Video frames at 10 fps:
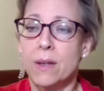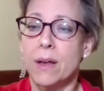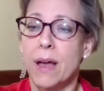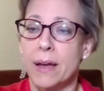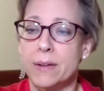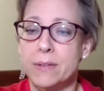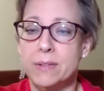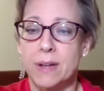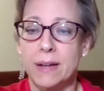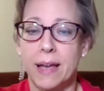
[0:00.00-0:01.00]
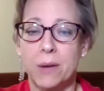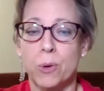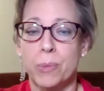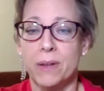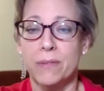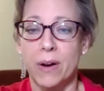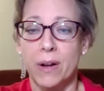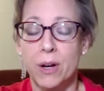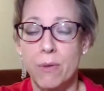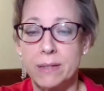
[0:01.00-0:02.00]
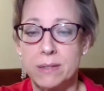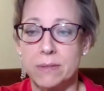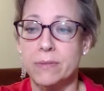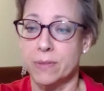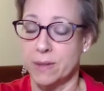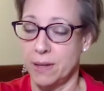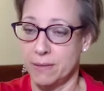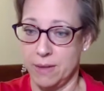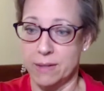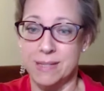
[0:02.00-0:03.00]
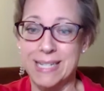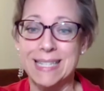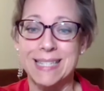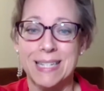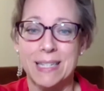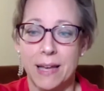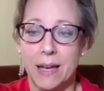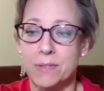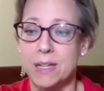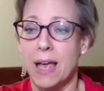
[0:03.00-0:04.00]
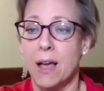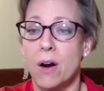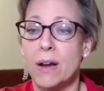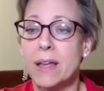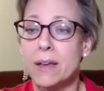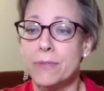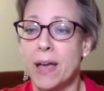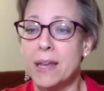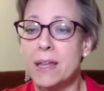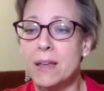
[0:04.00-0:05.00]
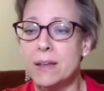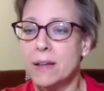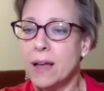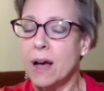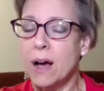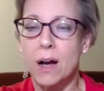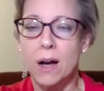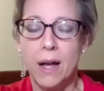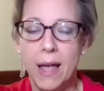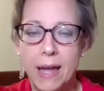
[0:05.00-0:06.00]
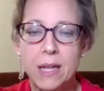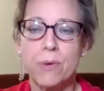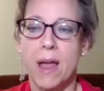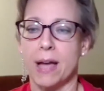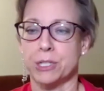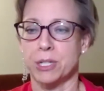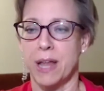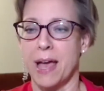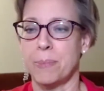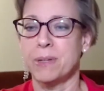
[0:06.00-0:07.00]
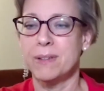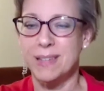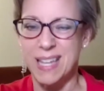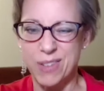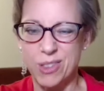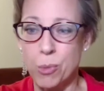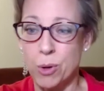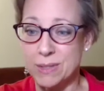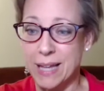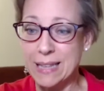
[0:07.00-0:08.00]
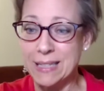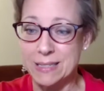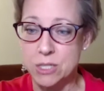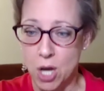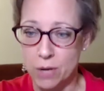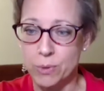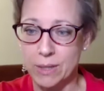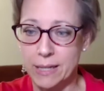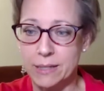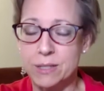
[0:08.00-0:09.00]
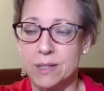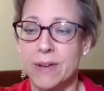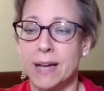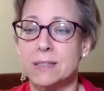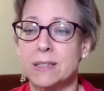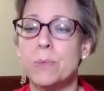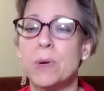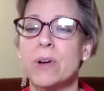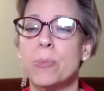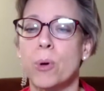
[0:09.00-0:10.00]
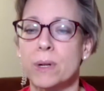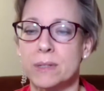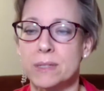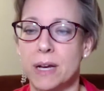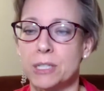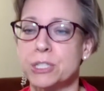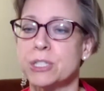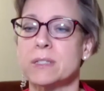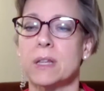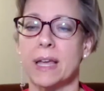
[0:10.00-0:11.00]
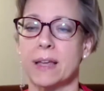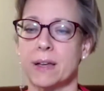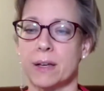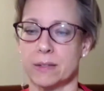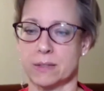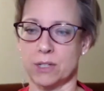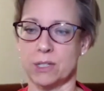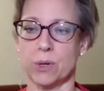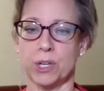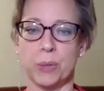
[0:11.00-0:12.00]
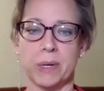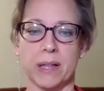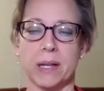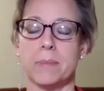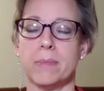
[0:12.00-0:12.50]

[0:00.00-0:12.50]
And again, we're being very aggressive. The CDC and the FDA are, if any reaction happens, even though most likely it's not related to the vaccine, we report it as such, just so they can start to accumulate